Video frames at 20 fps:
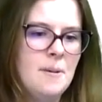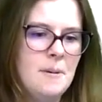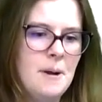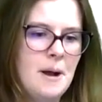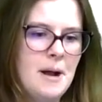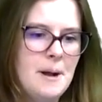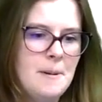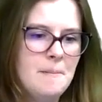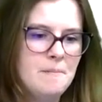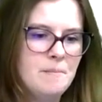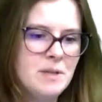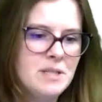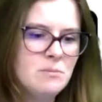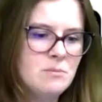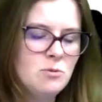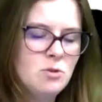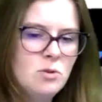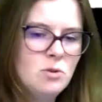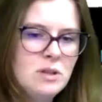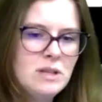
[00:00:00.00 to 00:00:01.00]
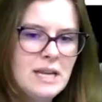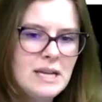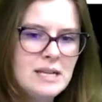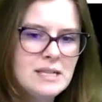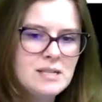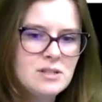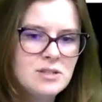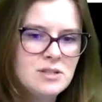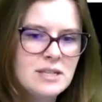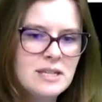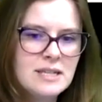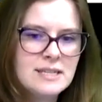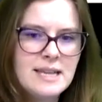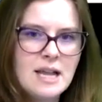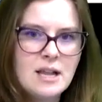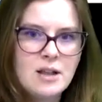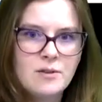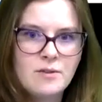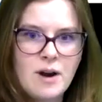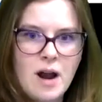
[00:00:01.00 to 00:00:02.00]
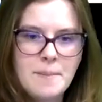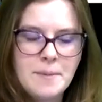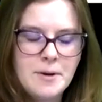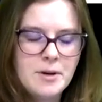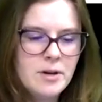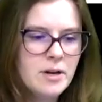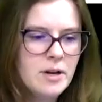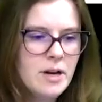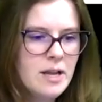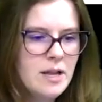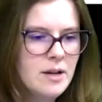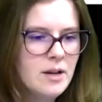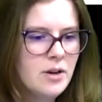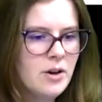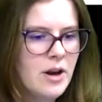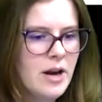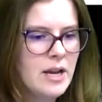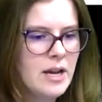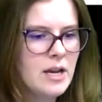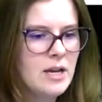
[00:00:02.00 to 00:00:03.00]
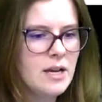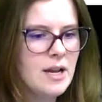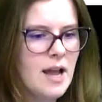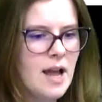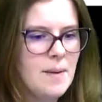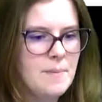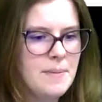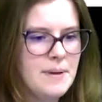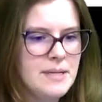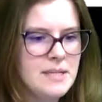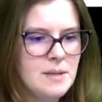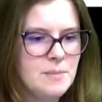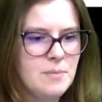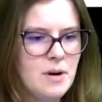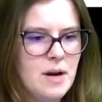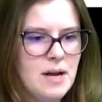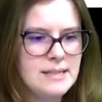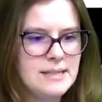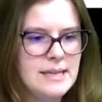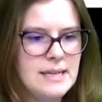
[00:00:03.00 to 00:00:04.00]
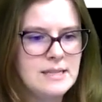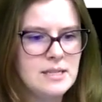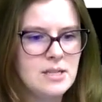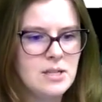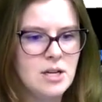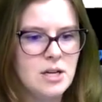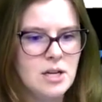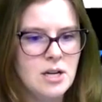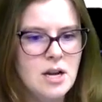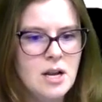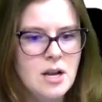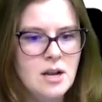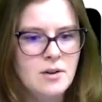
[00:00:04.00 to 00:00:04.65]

But some cool things. There's an accelerometer integrated, compass, a processor,